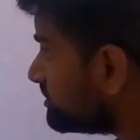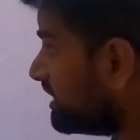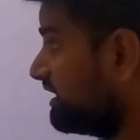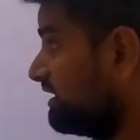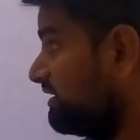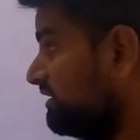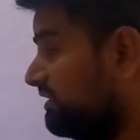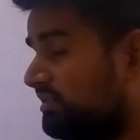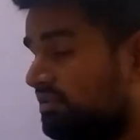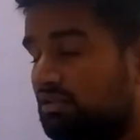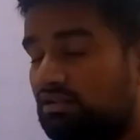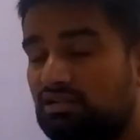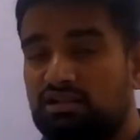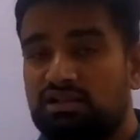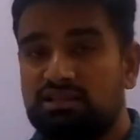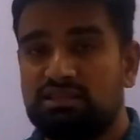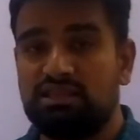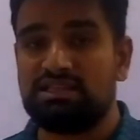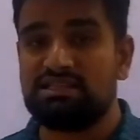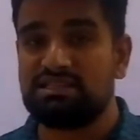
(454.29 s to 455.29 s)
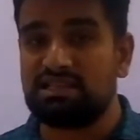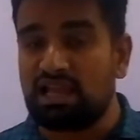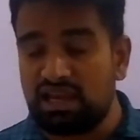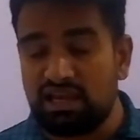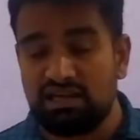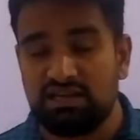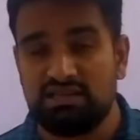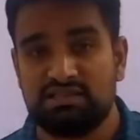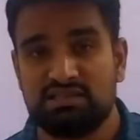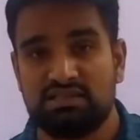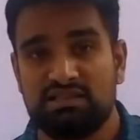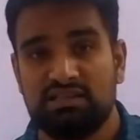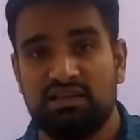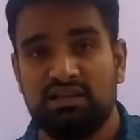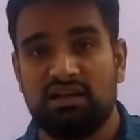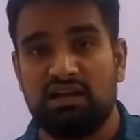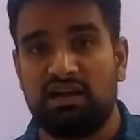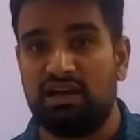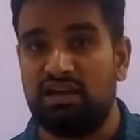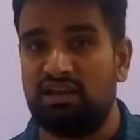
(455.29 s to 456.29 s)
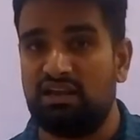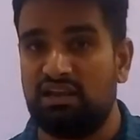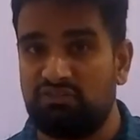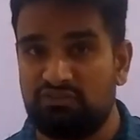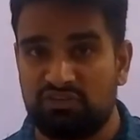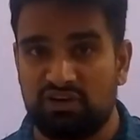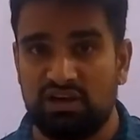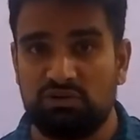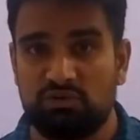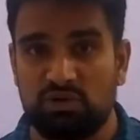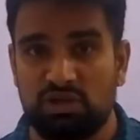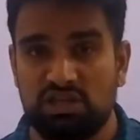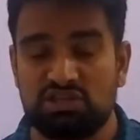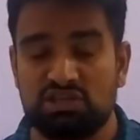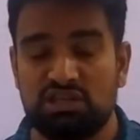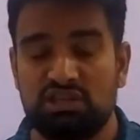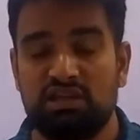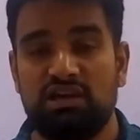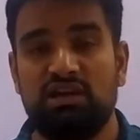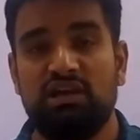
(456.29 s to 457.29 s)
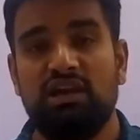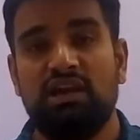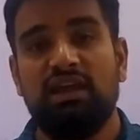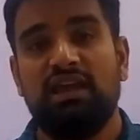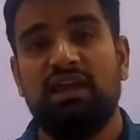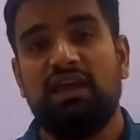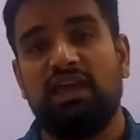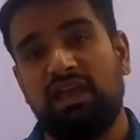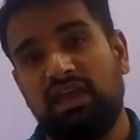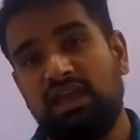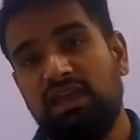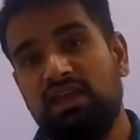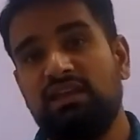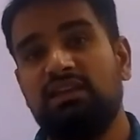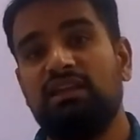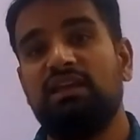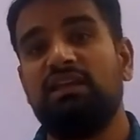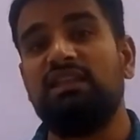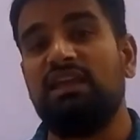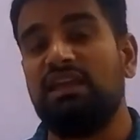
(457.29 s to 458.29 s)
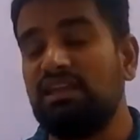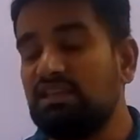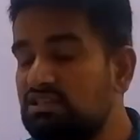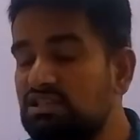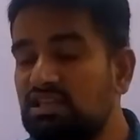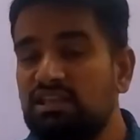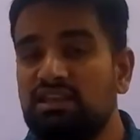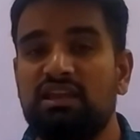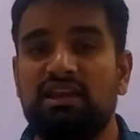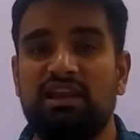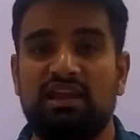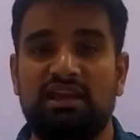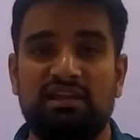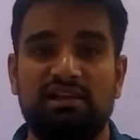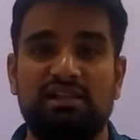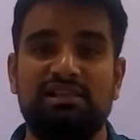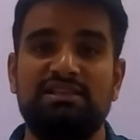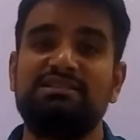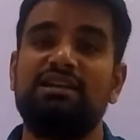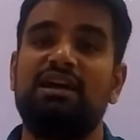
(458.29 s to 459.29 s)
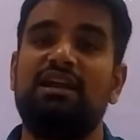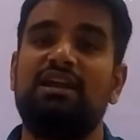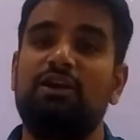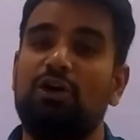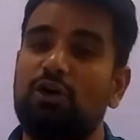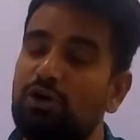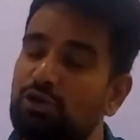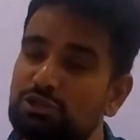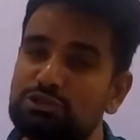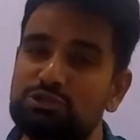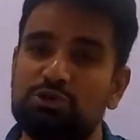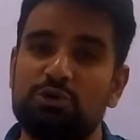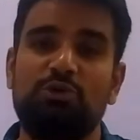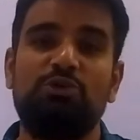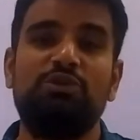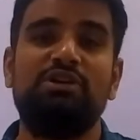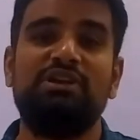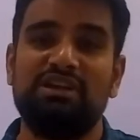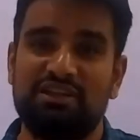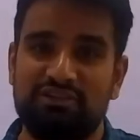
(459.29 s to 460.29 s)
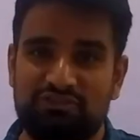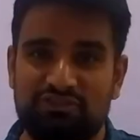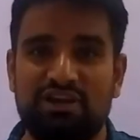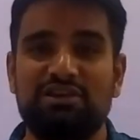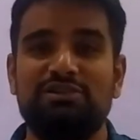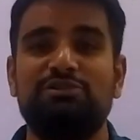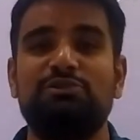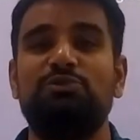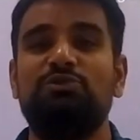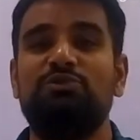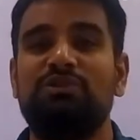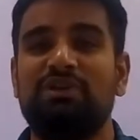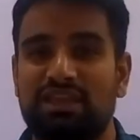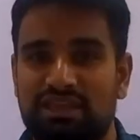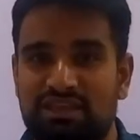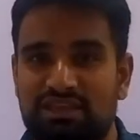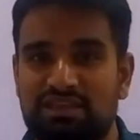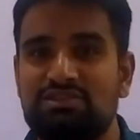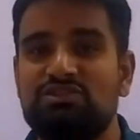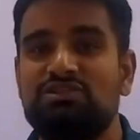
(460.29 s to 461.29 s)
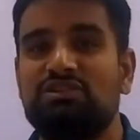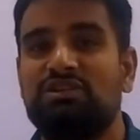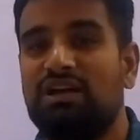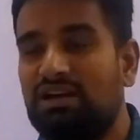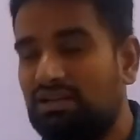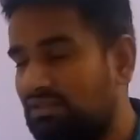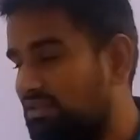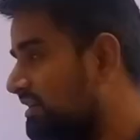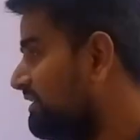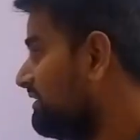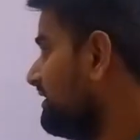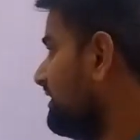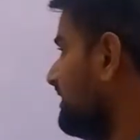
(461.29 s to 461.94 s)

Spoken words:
triangle, the sides are different to each other and the interior angles are also different to each other.